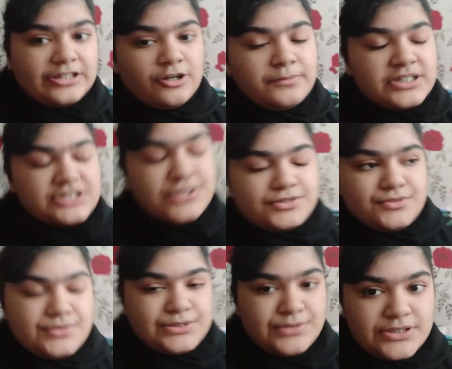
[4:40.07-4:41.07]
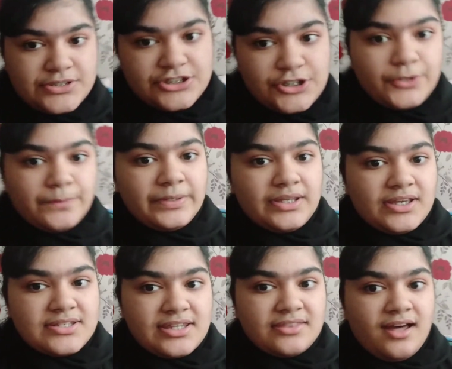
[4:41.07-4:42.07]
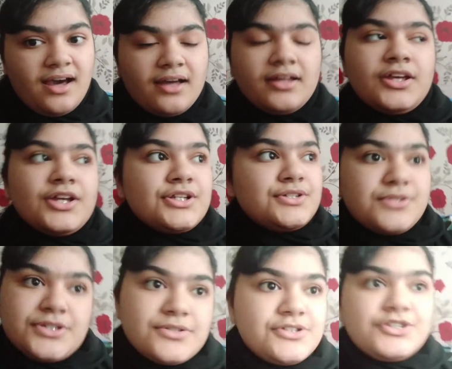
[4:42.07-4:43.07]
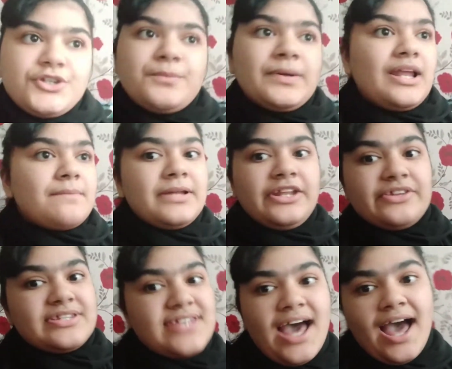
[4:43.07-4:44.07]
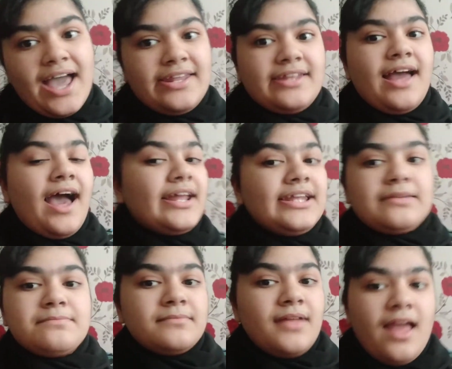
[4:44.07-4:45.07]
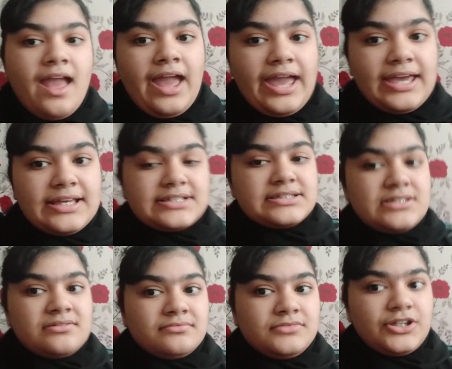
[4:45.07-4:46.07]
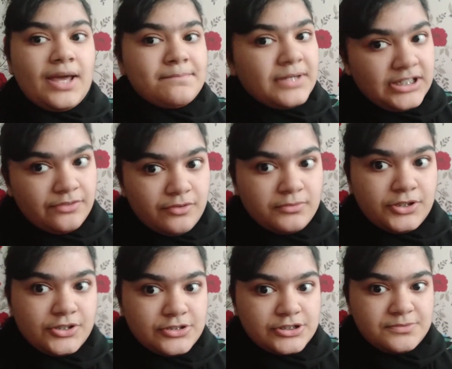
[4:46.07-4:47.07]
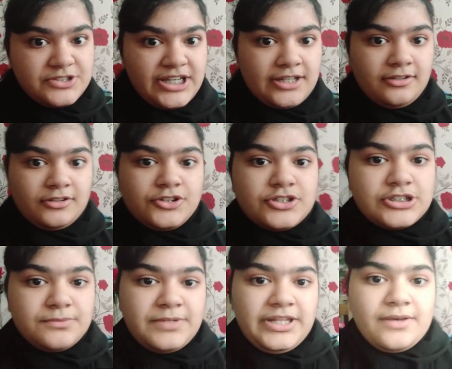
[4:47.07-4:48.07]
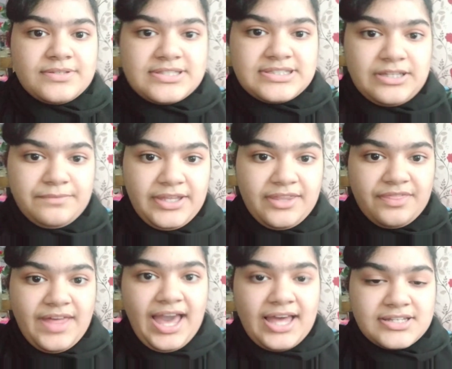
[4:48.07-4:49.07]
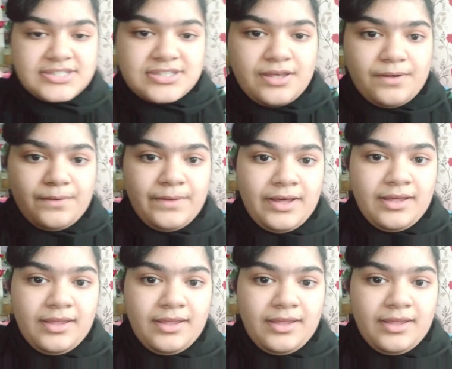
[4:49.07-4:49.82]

told me to do YouTube, because they thought, do YouTube, we can have money on the side, and you get money from your YouTube channel, YouTube videos and stuff like that. So